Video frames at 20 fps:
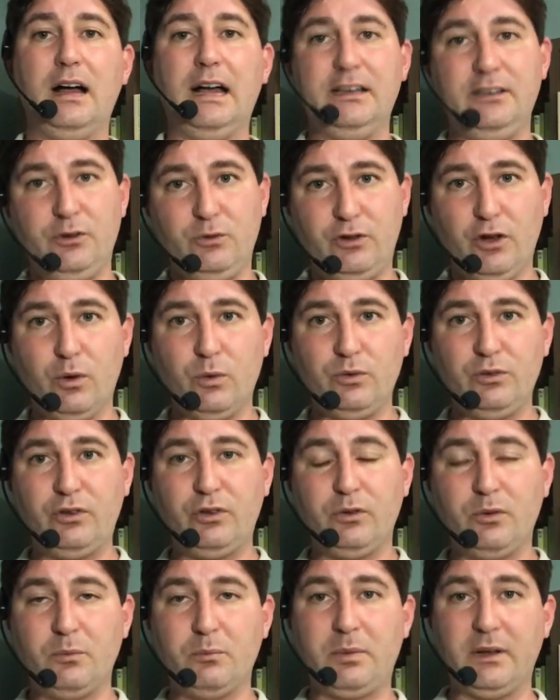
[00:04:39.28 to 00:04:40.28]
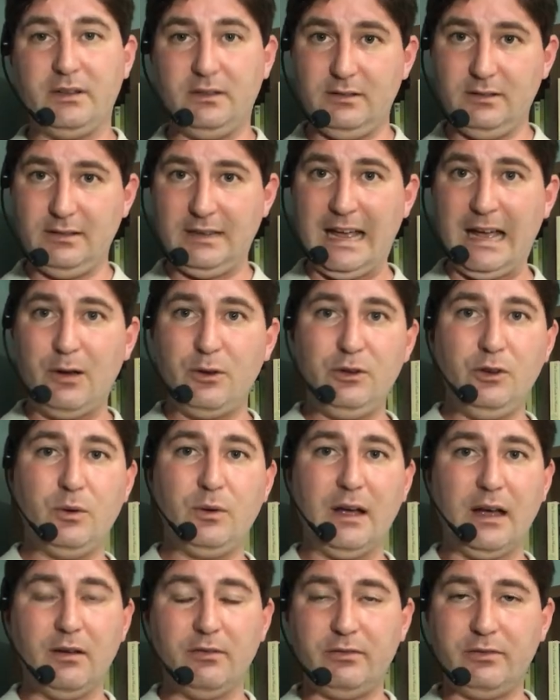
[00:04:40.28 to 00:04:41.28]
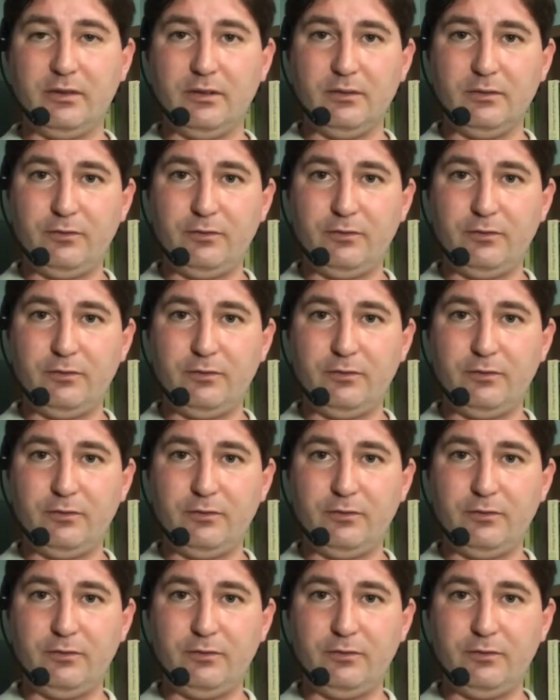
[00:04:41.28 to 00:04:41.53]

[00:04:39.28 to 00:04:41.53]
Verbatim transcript: and you don't, but now you have